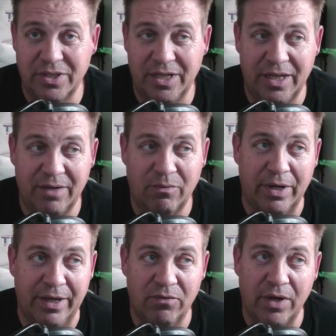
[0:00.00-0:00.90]
And
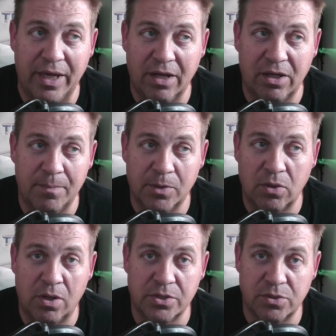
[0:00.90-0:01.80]
whenever I come
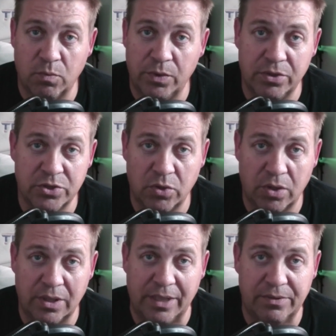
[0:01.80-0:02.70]
across a real
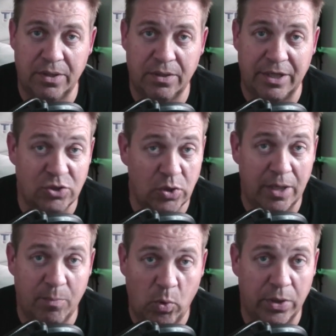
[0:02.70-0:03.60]
struggle out there, I try
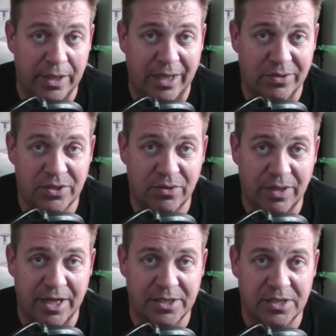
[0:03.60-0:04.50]
to point it out to you
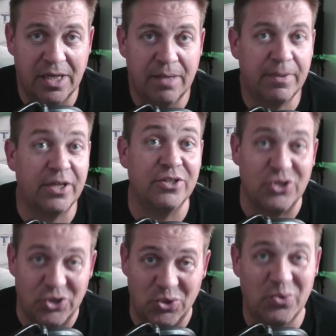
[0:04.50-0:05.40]
guys, because
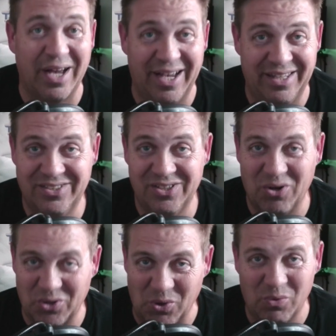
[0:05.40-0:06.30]
you guys
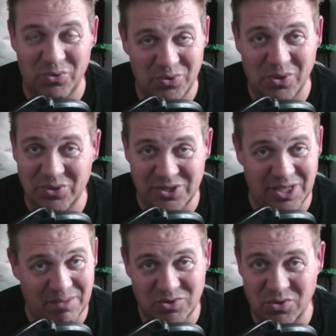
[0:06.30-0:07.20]
are going through those
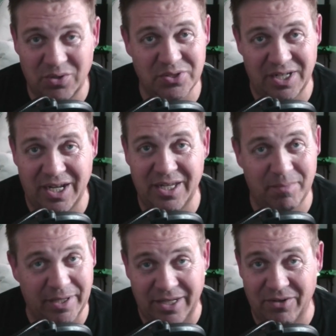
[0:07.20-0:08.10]
same struggles that I am.
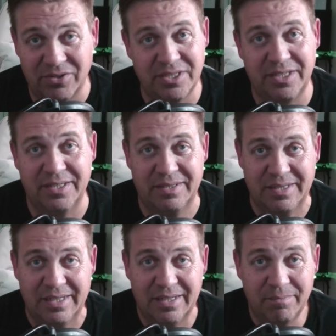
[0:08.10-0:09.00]
I guarantee it.
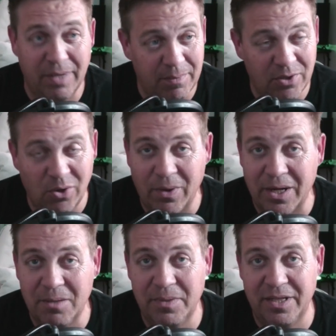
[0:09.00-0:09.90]
Maybe you don't want
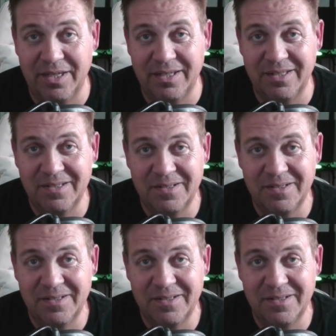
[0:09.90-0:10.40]
to admit it.